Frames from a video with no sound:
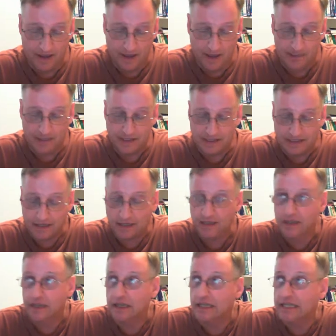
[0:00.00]
I've been
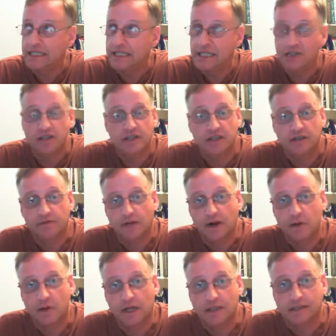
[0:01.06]
studying and teaching
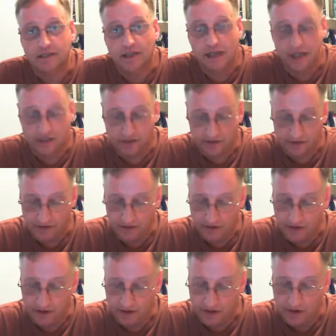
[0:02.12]
environmental science
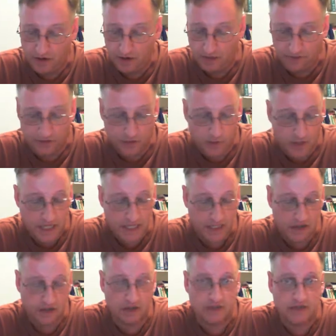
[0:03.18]
for 20
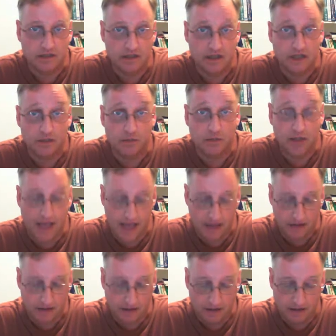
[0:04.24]
years, and I'm
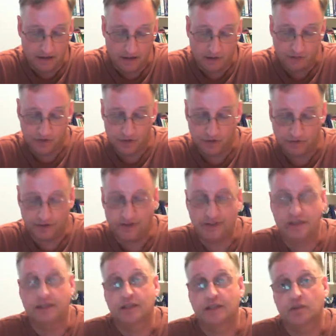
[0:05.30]
glad you've chosen to
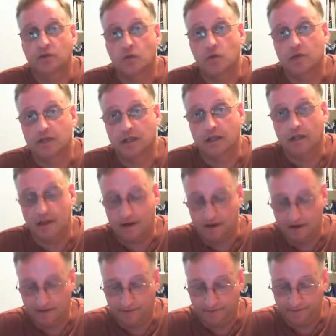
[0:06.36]
take this course
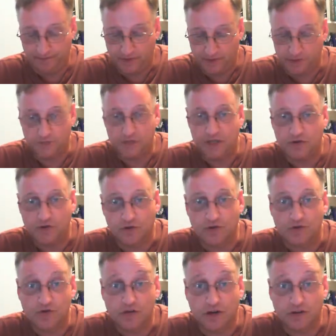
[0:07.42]
online with me as your
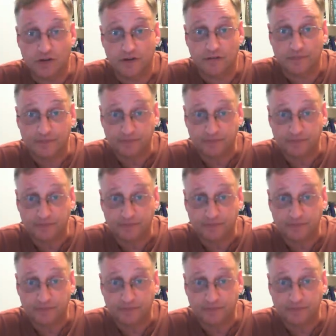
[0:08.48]
instructor.